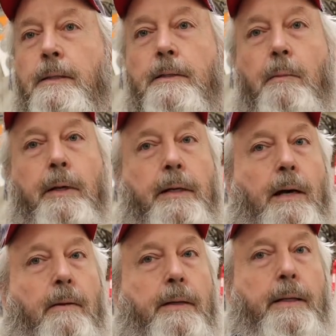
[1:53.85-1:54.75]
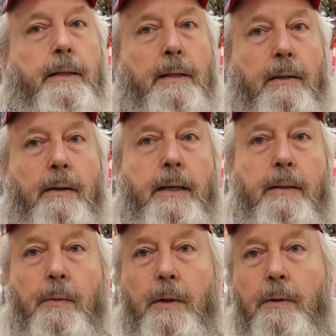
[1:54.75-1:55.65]
somebody called in and go, hey,
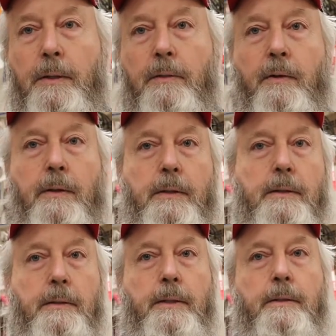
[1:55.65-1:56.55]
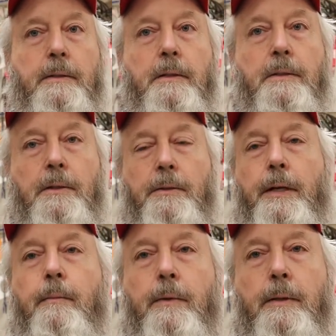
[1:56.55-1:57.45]
I'm working on this furnace and here's the serial
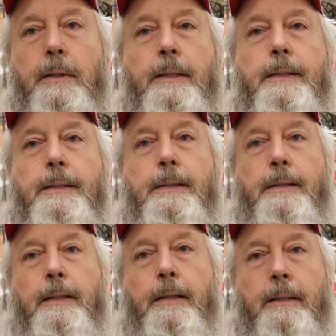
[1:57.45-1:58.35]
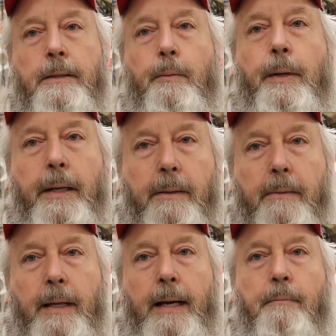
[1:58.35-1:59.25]
number, Dometic
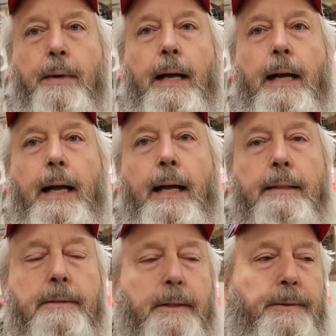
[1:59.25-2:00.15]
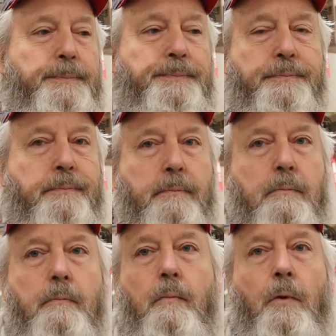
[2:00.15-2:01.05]
would have my hide. So
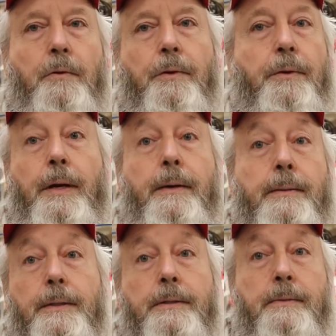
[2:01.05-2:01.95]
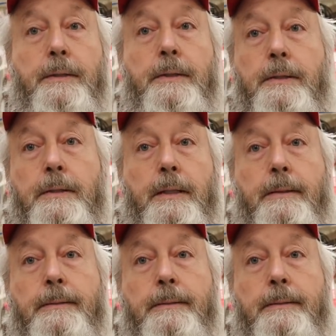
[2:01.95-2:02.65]
no, this one is